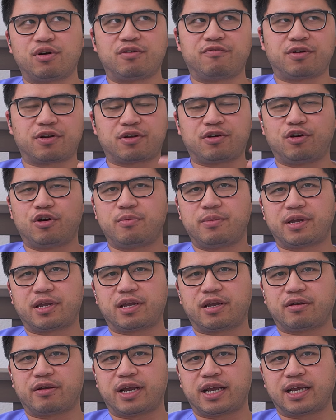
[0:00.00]
go over combing
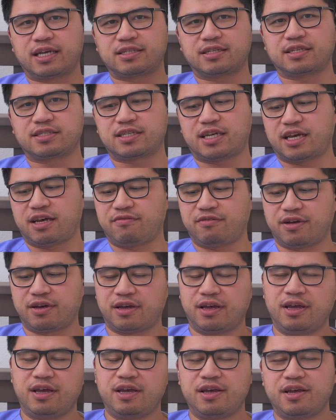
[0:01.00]
your hair, I guess, because I have a
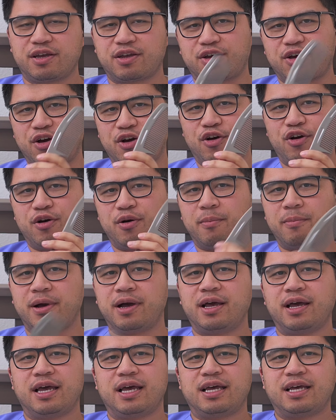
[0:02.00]
comb
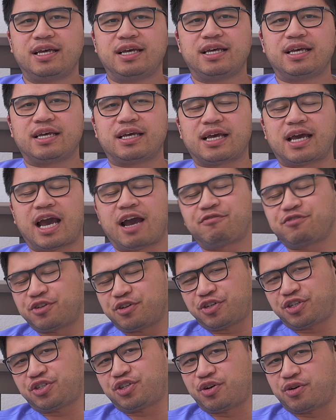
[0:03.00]

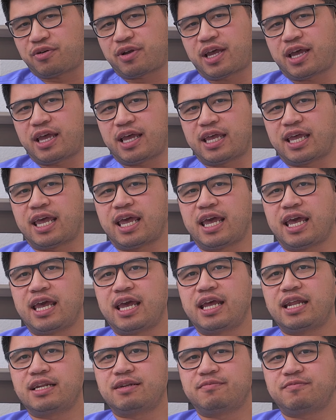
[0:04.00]
after a stroke.
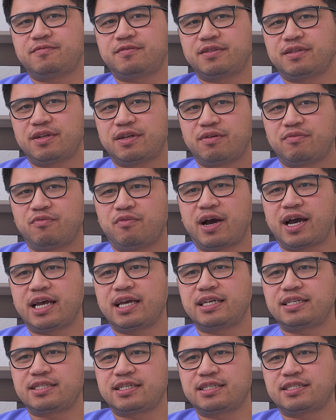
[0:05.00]
And why
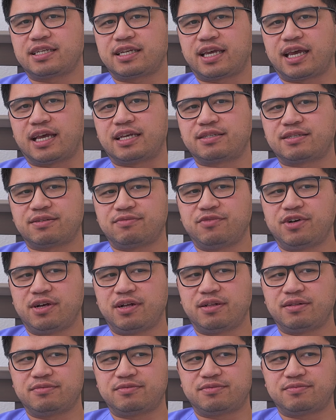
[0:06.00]
is this the case?
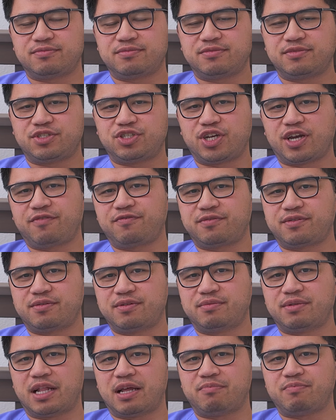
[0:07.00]
Well, Jeff,
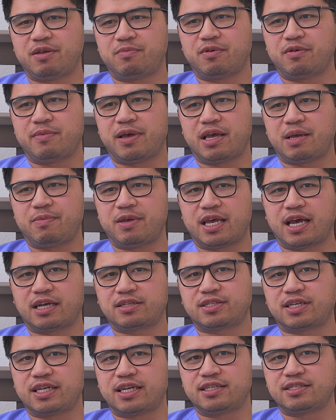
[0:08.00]
a lot of people may be
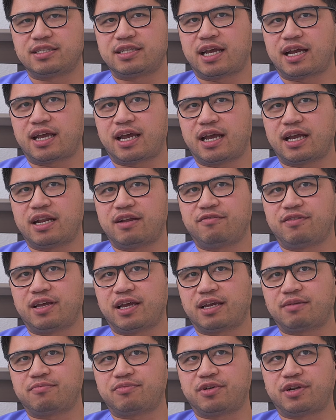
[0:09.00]
asking, isn't that kind of
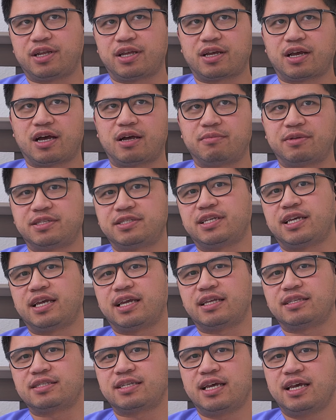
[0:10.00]
like pretty common
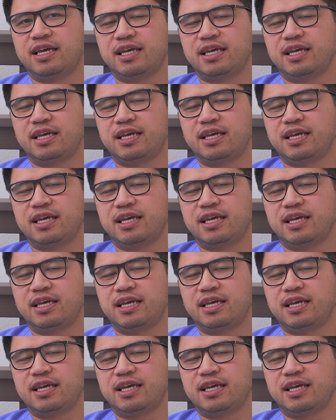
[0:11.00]
sense,